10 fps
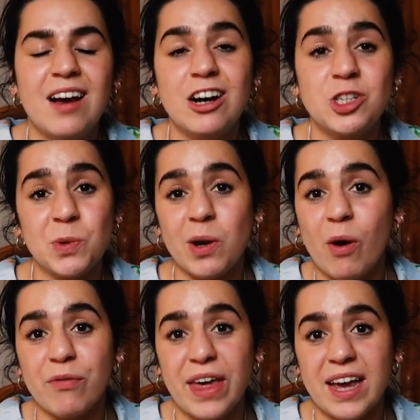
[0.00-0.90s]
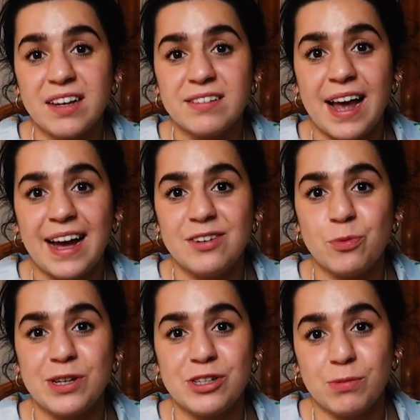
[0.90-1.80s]
I do a lot of things, and
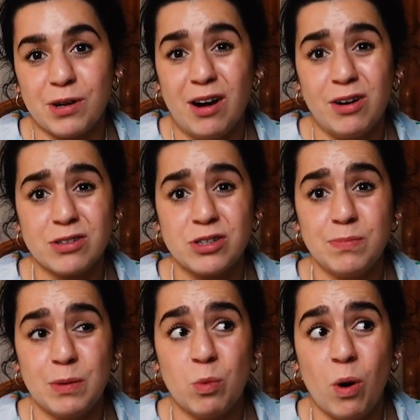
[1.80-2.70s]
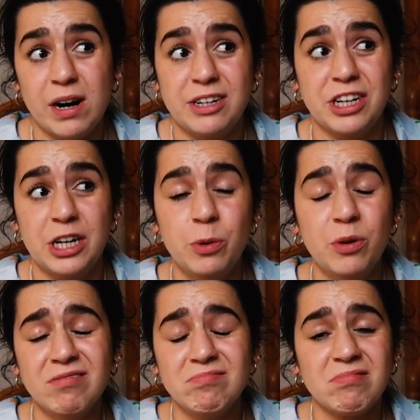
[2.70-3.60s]
when someone asks me what I do,
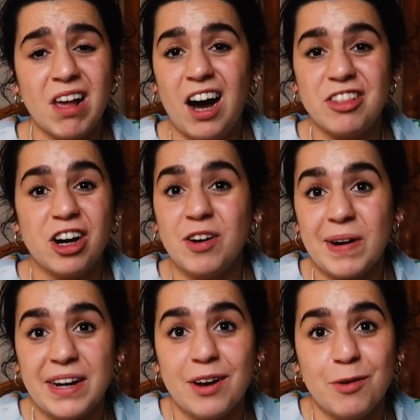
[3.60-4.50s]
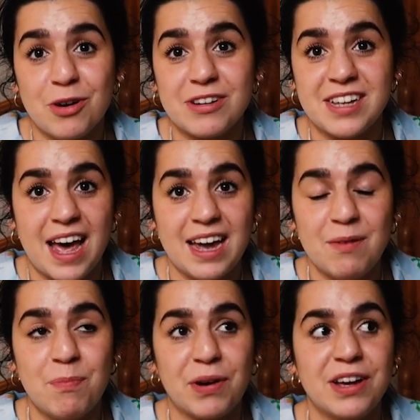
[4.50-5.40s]
I don't really know what to
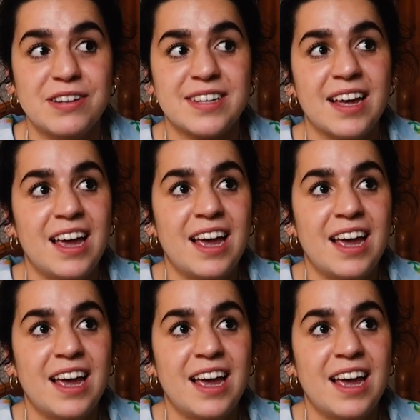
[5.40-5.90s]
say, because